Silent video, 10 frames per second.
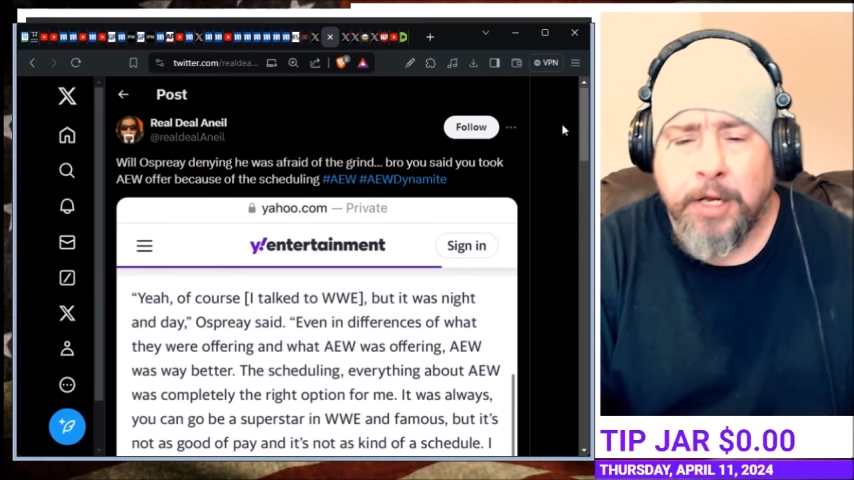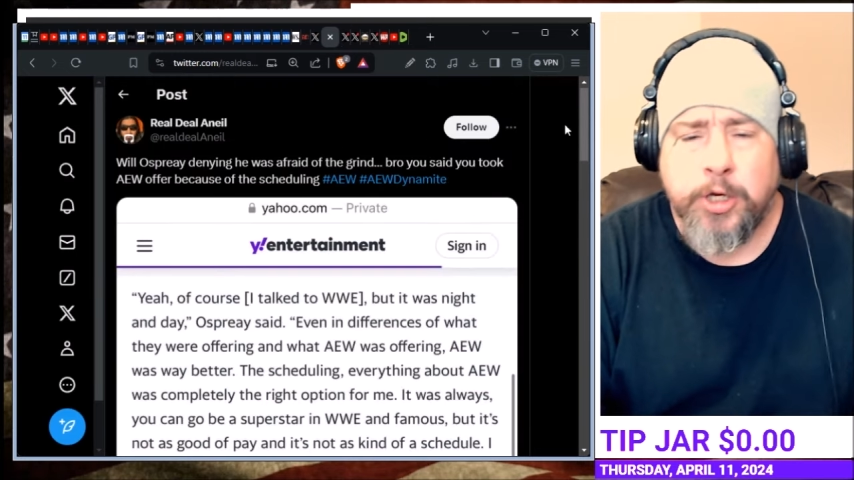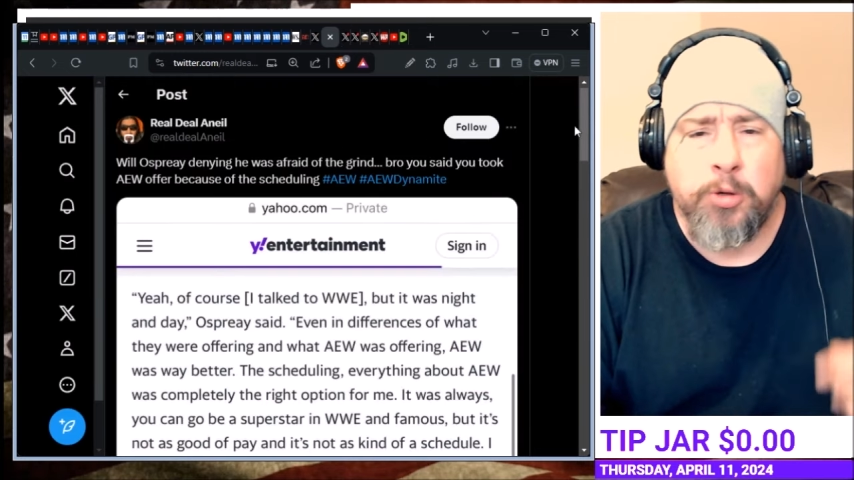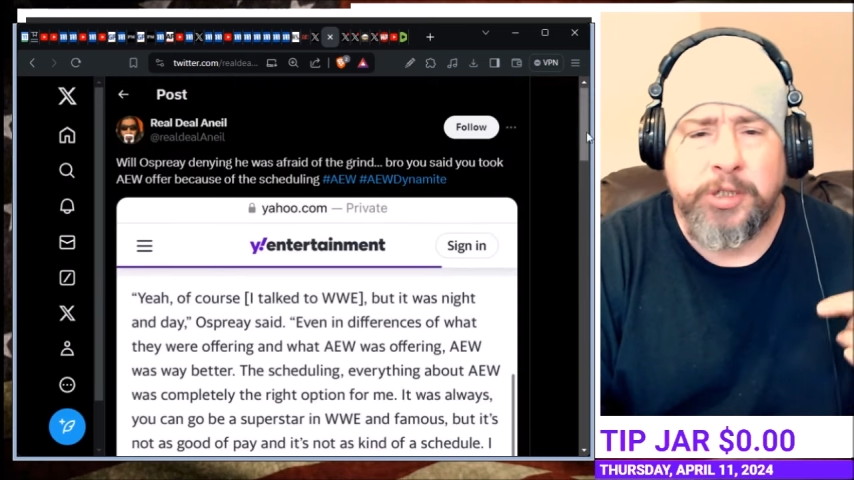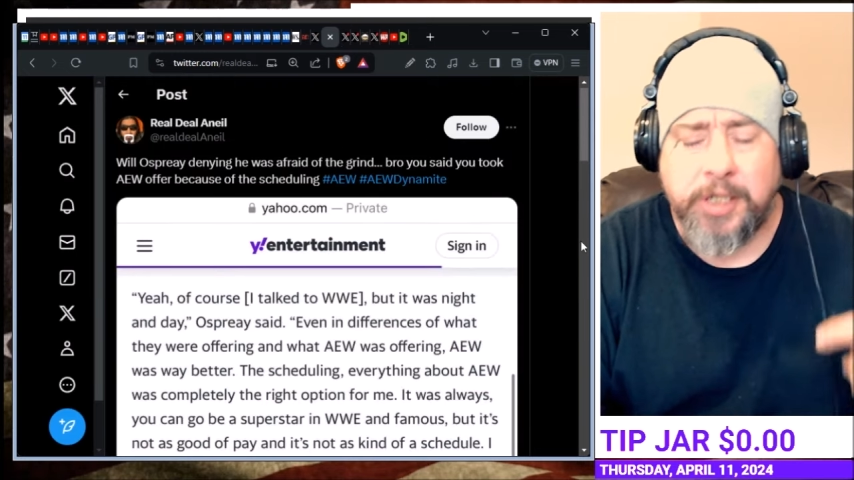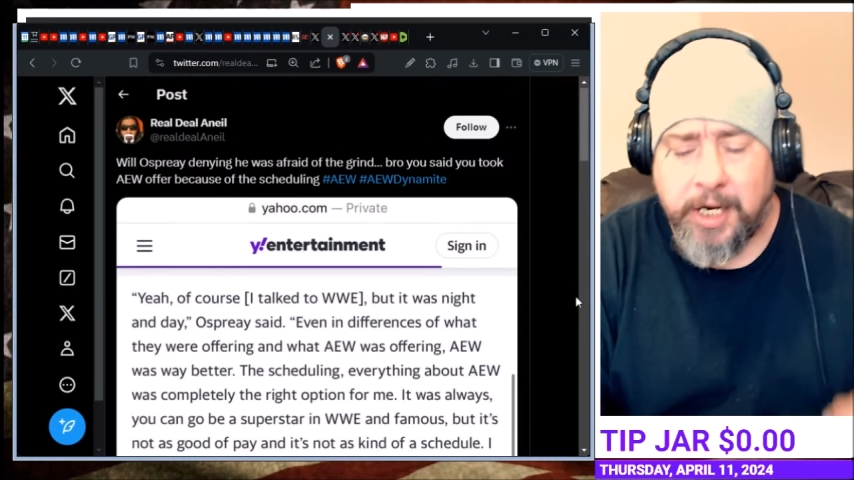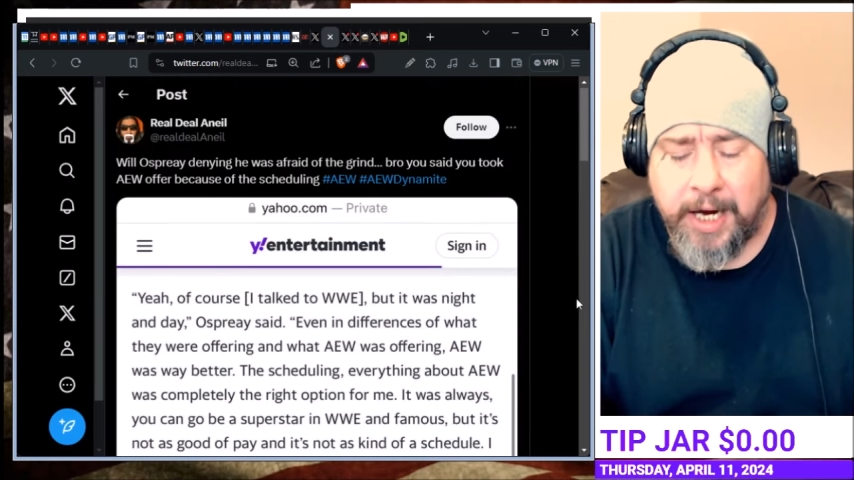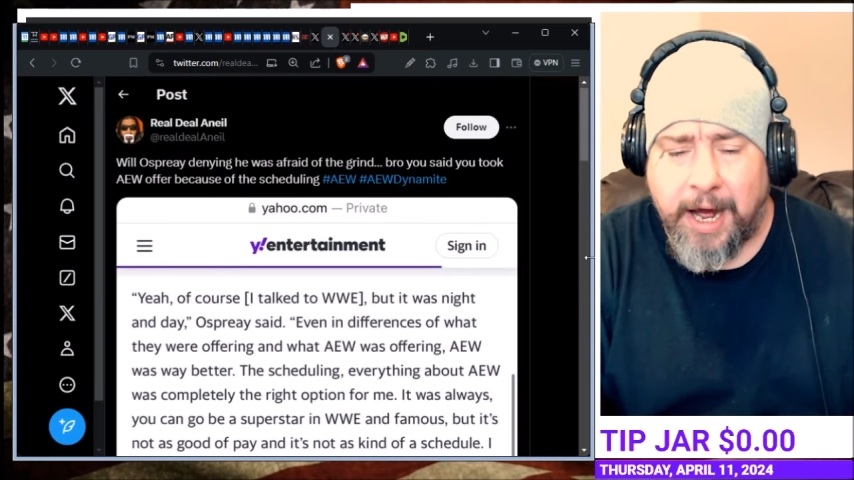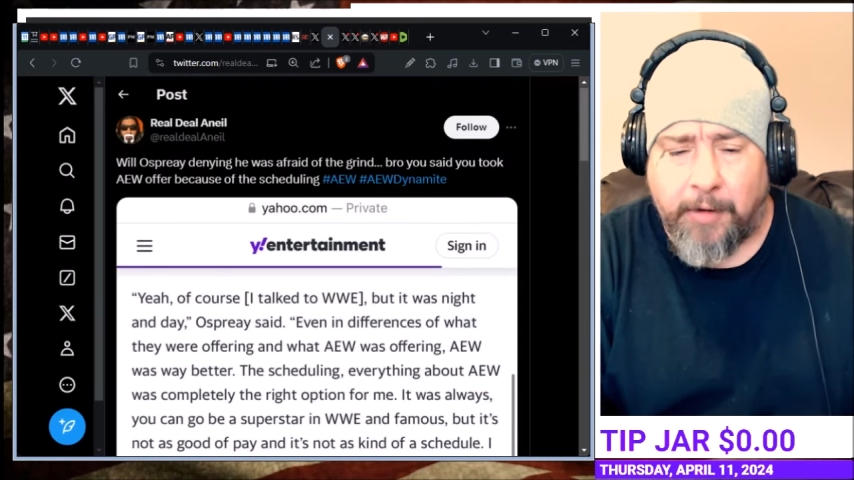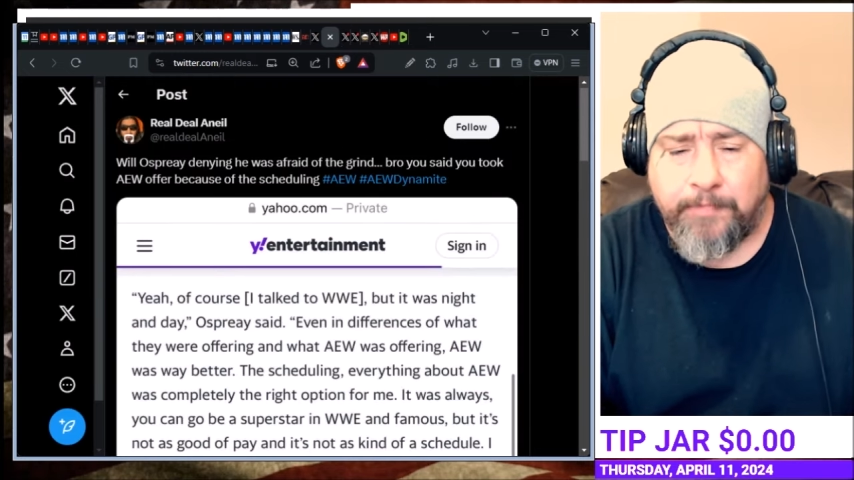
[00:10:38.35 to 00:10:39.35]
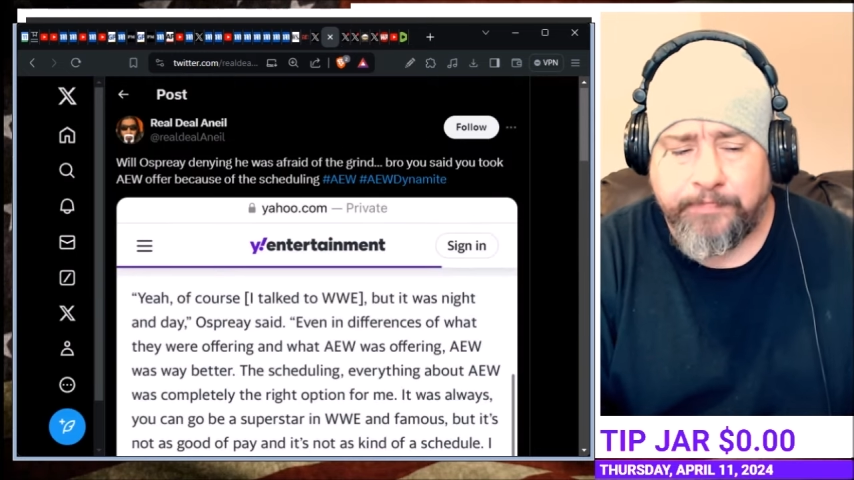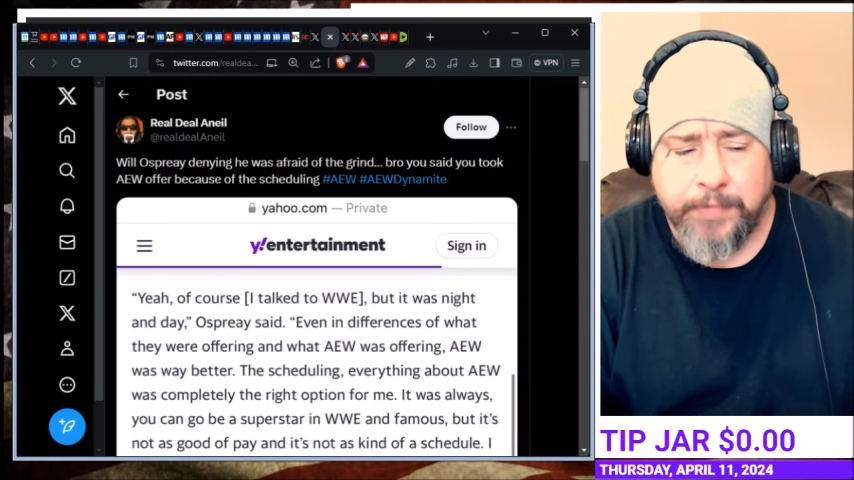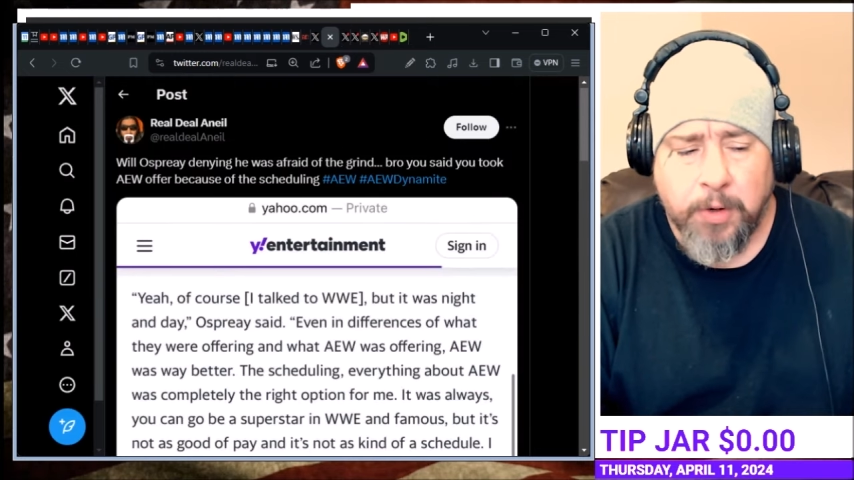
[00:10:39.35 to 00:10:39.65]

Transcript: you send out